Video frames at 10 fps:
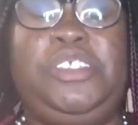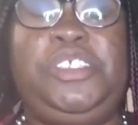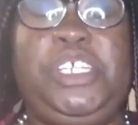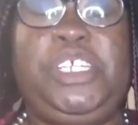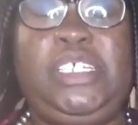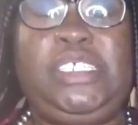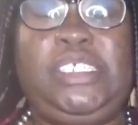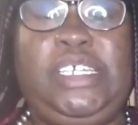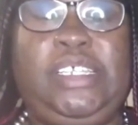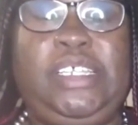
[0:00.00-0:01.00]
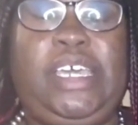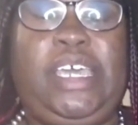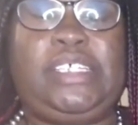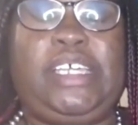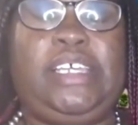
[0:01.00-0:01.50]
Jenny
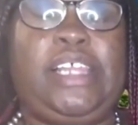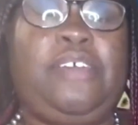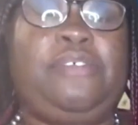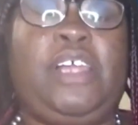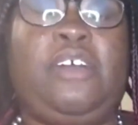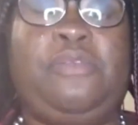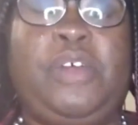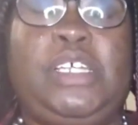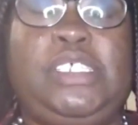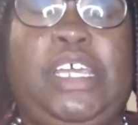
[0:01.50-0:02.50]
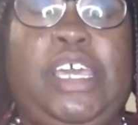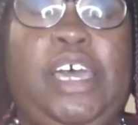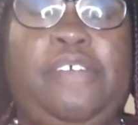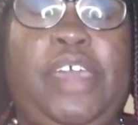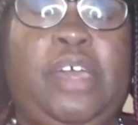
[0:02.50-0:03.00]
Seeley is a lifelong
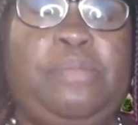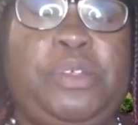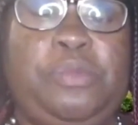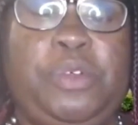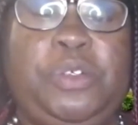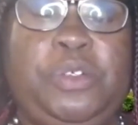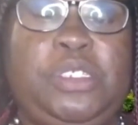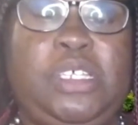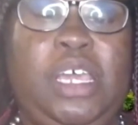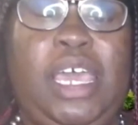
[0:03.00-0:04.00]
resident of Hampton Roads